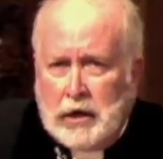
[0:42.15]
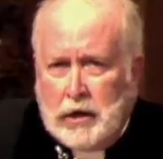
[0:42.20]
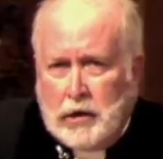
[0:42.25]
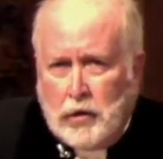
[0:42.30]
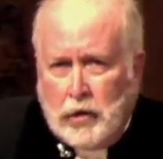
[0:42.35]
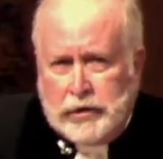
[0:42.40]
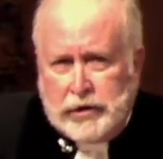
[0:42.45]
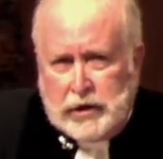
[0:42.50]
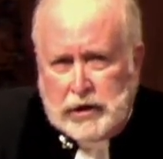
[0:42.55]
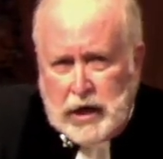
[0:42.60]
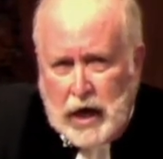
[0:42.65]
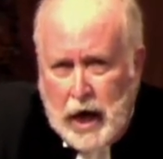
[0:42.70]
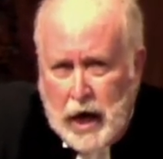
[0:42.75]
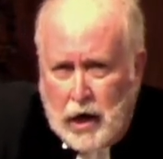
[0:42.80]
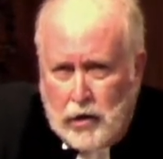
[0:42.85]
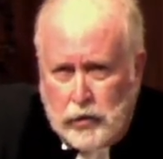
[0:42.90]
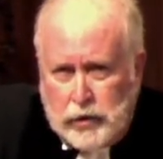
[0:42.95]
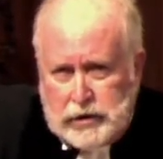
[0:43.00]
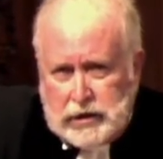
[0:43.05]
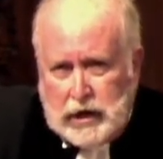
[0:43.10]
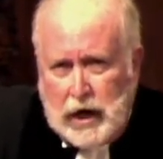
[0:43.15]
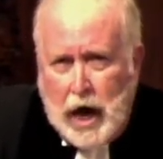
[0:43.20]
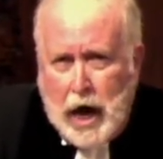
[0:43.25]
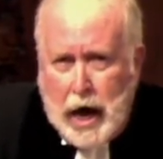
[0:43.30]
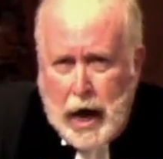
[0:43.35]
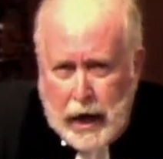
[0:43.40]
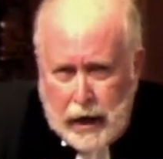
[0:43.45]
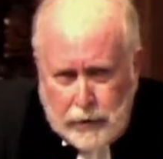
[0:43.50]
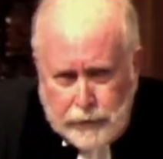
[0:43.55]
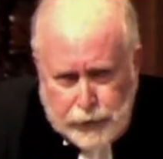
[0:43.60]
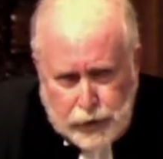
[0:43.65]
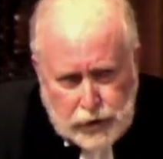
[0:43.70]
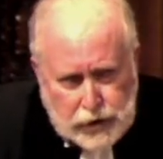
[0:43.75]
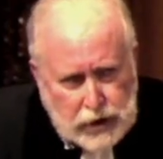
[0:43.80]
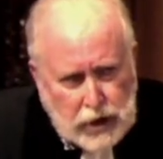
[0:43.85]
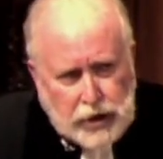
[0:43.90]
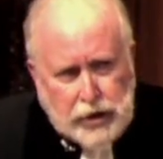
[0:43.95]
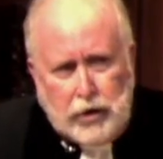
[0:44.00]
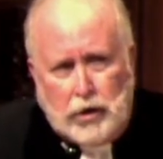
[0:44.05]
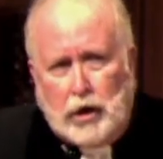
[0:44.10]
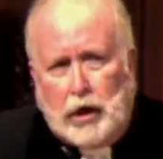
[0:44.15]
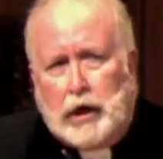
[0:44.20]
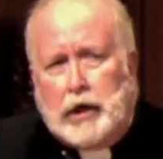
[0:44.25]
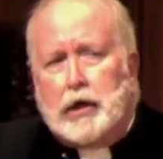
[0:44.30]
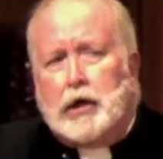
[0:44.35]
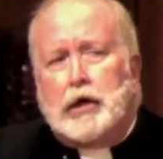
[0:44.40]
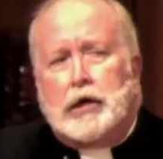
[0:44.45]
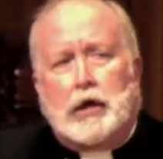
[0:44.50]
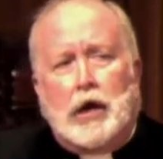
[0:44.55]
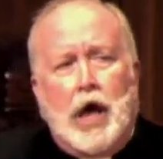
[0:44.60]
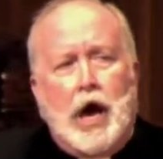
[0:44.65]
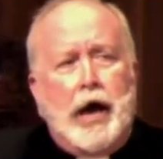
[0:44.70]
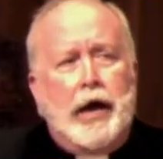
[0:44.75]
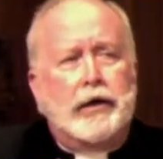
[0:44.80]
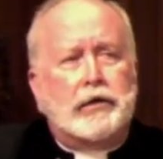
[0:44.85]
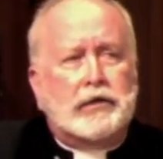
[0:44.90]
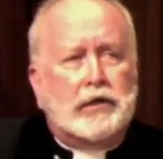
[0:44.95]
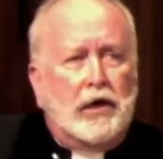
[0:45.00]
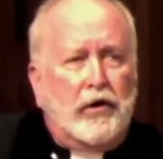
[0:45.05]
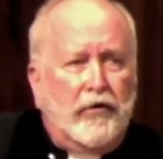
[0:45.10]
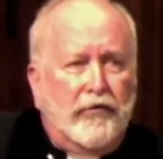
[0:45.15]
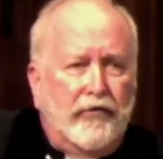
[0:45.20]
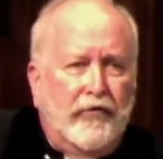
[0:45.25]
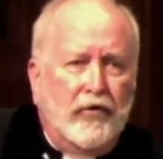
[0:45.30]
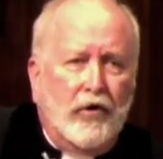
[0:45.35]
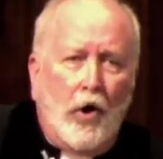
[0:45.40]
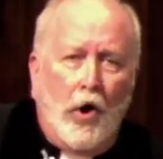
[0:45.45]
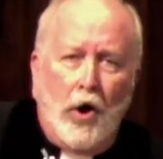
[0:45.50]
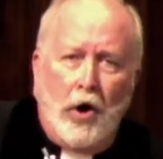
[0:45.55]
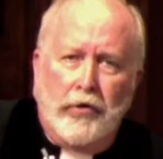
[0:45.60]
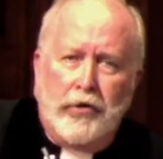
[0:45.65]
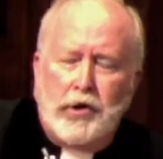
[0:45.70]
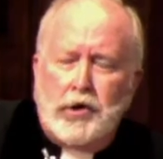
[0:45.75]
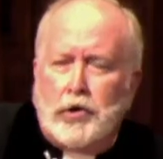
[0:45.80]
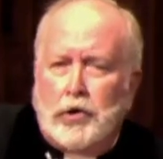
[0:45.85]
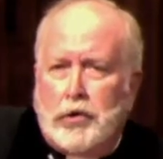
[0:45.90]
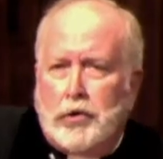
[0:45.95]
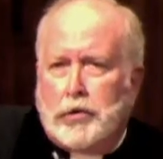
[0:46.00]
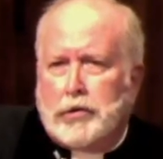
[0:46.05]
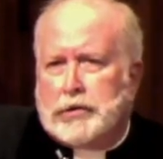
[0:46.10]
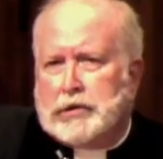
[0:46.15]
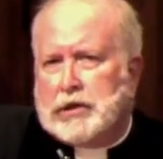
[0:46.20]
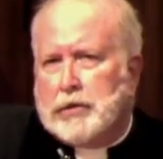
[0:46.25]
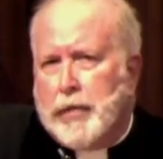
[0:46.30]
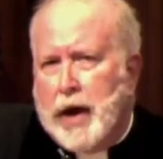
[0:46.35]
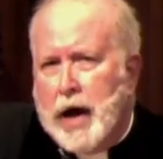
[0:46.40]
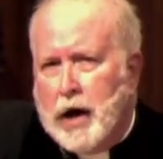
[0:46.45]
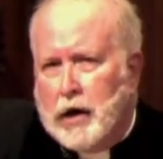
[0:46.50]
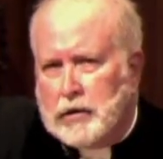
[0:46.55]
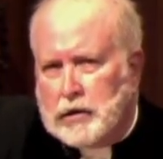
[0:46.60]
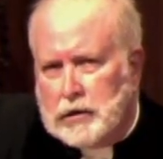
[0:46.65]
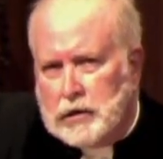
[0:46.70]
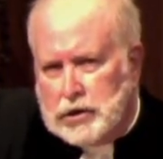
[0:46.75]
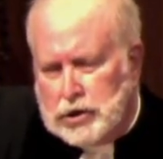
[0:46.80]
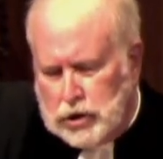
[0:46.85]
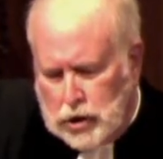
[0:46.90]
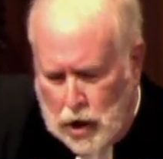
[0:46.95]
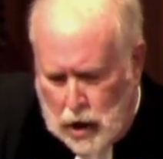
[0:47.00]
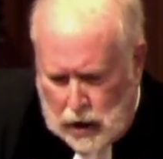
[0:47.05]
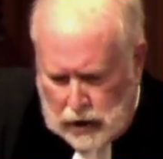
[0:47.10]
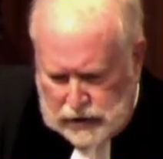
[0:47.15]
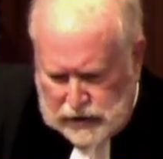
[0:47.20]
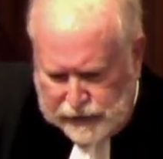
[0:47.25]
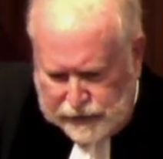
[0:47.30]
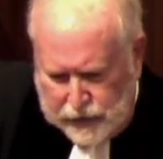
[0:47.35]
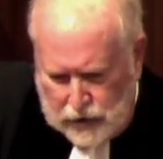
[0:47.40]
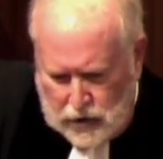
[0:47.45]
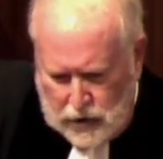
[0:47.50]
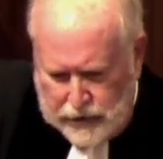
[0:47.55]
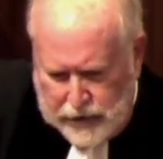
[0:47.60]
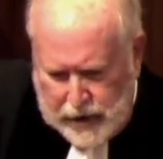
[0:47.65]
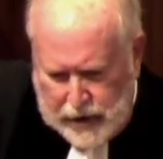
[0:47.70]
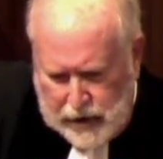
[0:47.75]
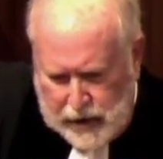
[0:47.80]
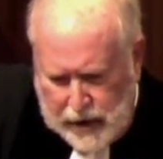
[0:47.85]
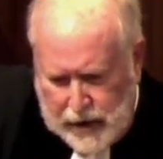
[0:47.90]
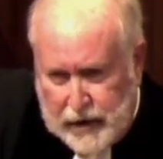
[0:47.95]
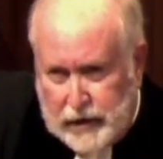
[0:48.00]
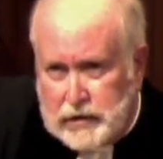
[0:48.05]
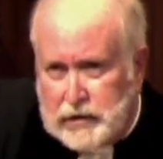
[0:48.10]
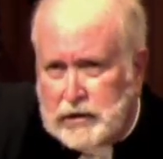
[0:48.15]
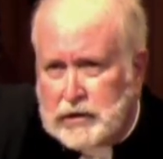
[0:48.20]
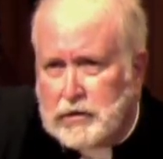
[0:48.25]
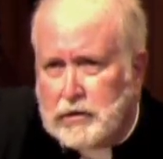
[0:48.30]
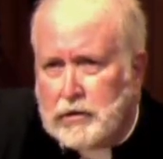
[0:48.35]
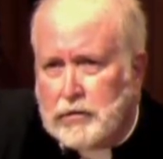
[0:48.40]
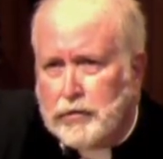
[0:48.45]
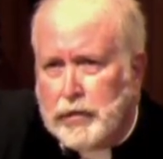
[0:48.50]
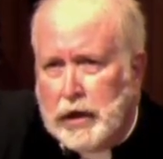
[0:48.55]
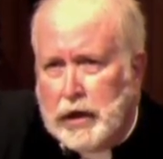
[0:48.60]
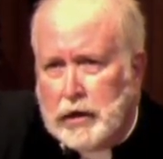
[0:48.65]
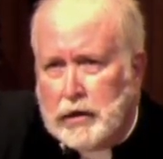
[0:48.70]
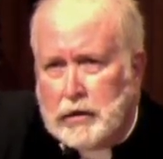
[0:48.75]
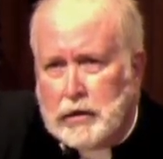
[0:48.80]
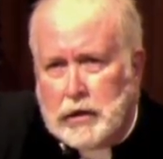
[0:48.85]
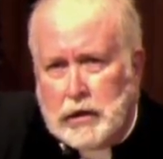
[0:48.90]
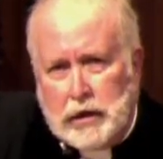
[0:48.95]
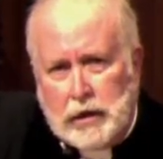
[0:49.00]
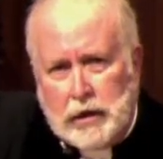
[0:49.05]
what the town was like, particularly in light of all the news about Charlottesville that has been